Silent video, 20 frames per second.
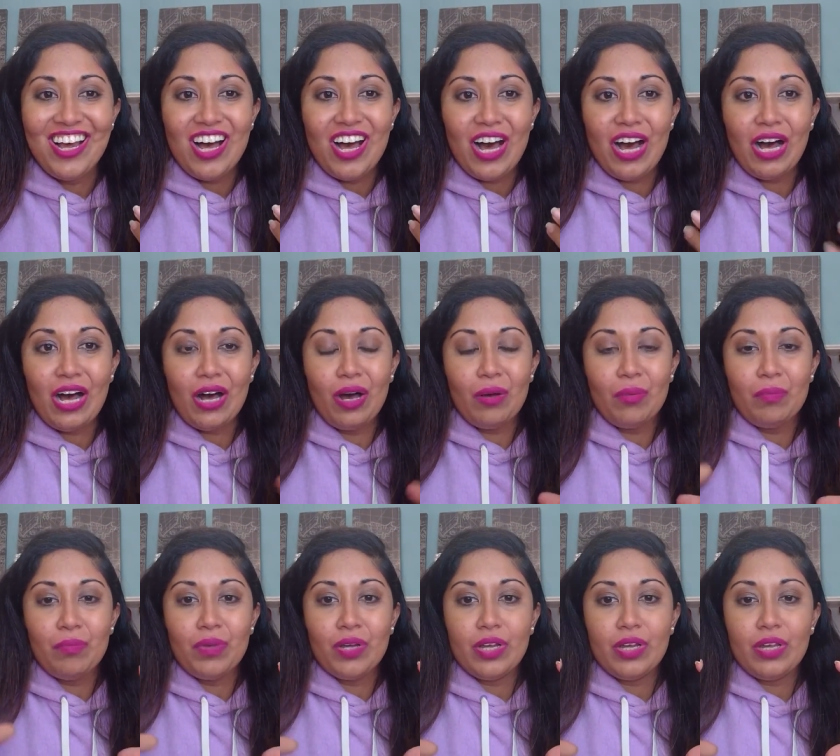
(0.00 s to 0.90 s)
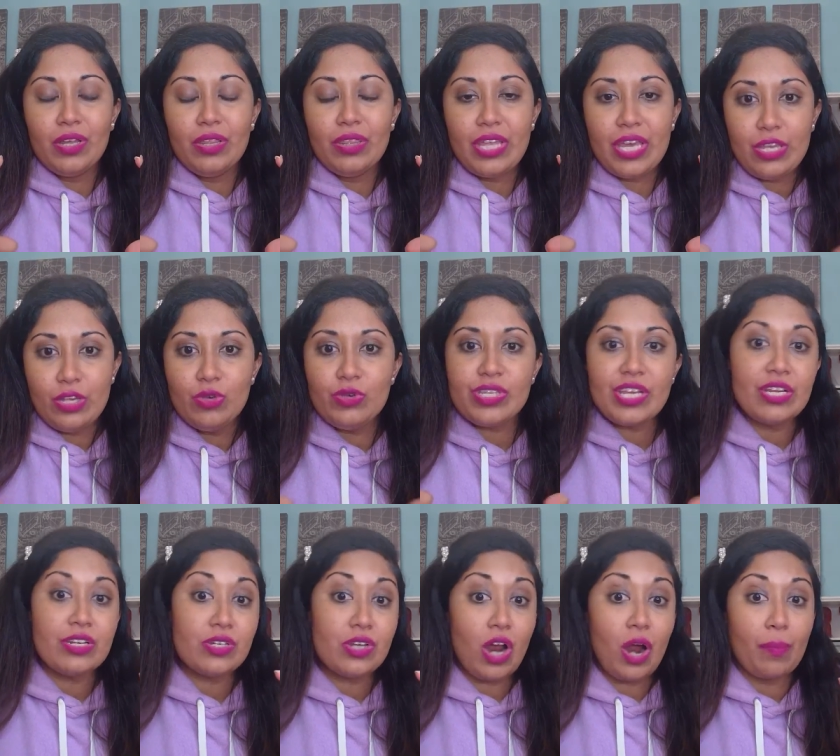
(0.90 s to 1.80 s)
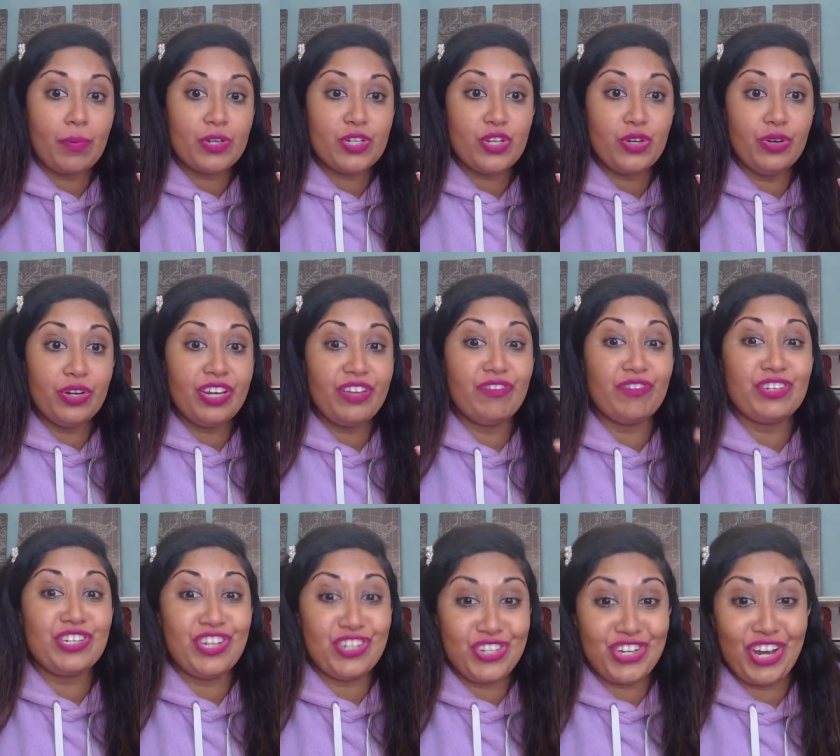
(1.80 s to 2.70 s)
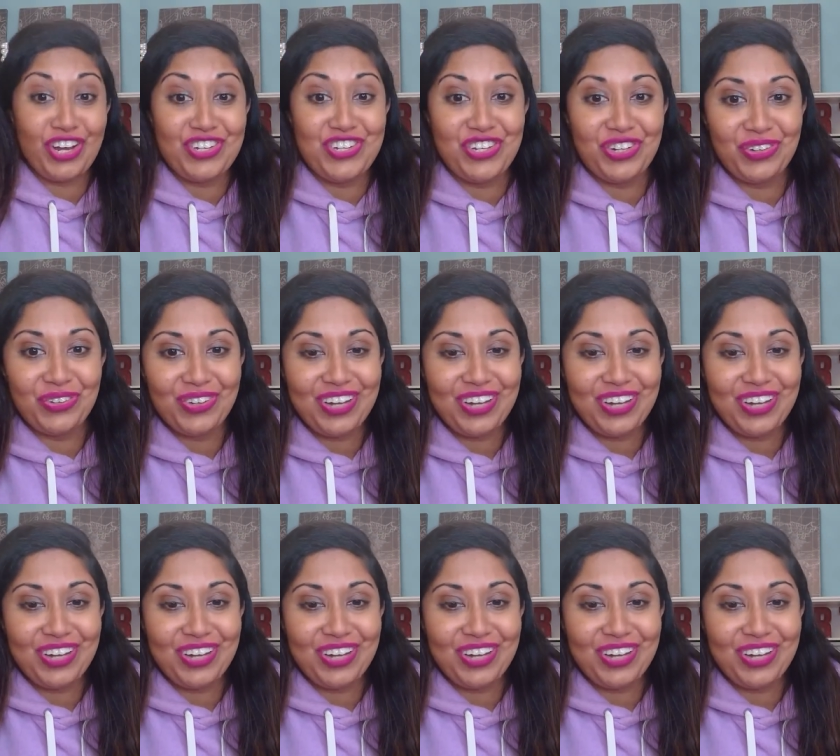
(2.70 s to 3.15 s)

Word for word: Um, they use that as an opportunity to judge you.